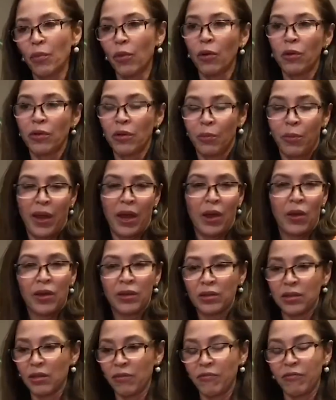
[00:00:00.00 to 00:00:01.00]
the parents
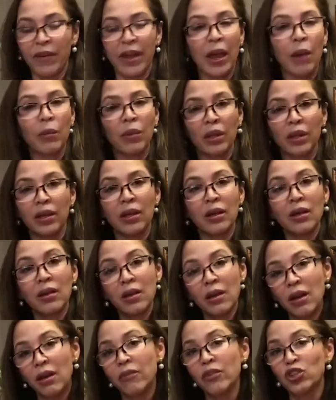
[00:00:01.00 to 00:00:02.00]
of the family
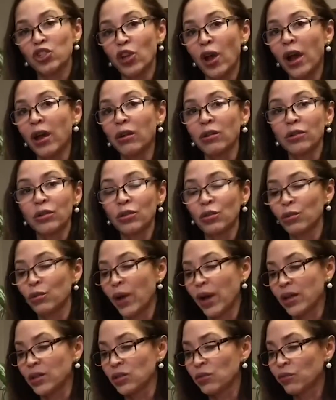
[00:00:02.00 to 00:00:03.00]
of a child who
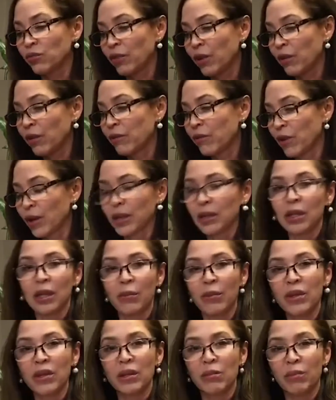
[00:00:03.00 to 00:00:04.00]
has very, very
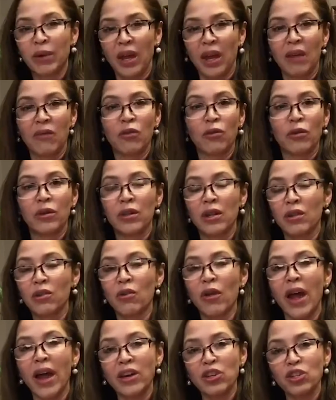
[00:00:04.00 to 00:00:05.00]
limited behavior and
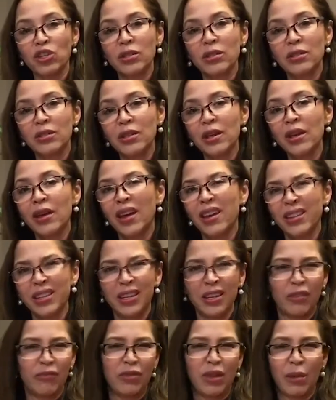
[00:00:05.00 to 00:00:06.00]
interactions, and
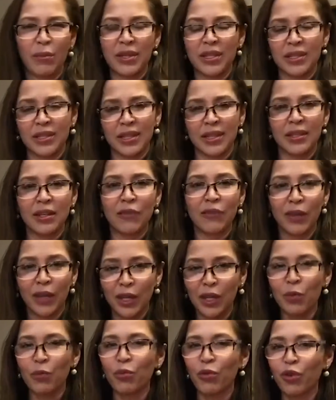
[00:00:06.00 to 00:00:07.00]
give them a significant
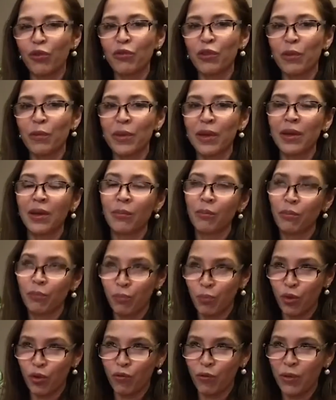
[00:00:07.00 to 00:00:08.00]

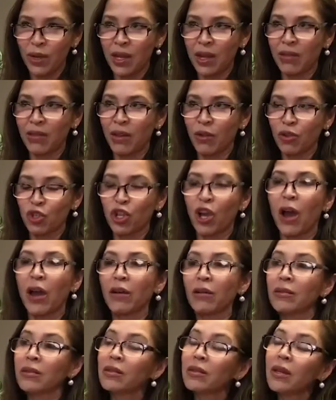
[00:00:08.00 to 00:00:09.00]
improvement in their
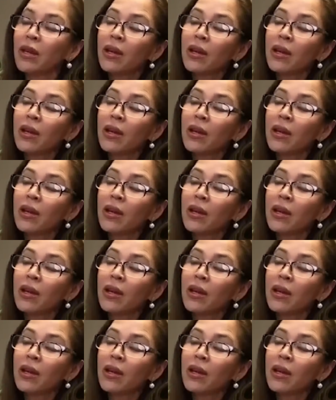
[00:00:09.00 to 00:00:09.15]
child's